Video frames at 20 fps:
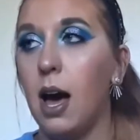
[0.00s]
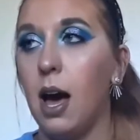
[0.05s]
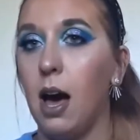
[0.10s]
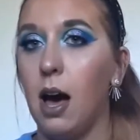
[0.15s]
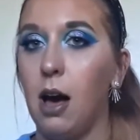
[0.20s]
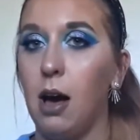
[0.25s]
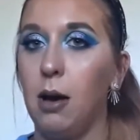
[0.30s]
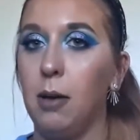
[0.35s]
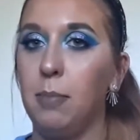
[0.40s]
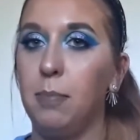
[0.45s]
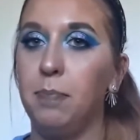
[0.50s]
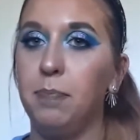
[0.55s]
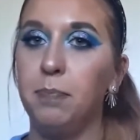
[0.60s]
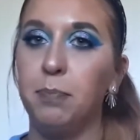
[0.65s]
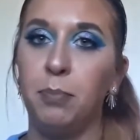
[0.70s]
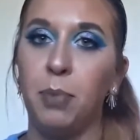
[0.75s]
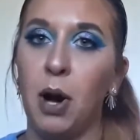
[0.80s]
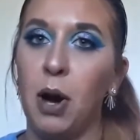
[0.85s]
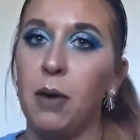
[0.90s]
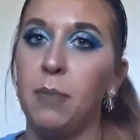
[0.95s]

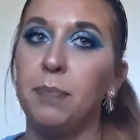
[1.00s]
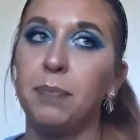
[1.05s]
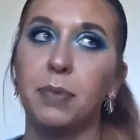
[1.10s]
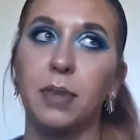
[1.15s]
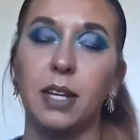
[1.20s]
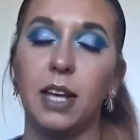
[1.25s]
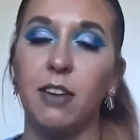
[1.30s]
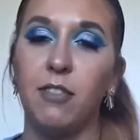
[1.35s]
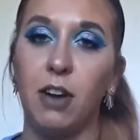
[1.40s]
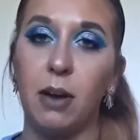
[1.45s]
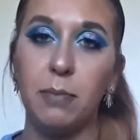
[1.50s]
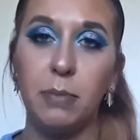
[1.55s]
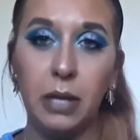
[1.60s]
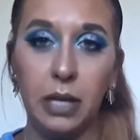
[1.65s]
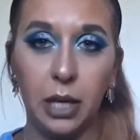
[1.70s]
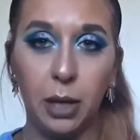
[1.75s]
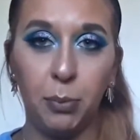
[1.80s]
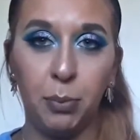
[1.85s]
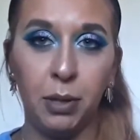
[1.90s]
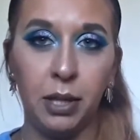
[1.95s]
But if I'm
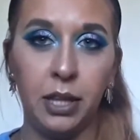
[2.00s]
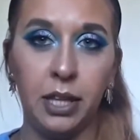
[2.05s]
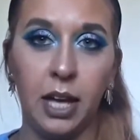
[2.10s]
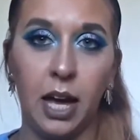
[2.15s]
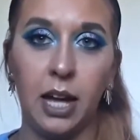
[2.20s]
being completely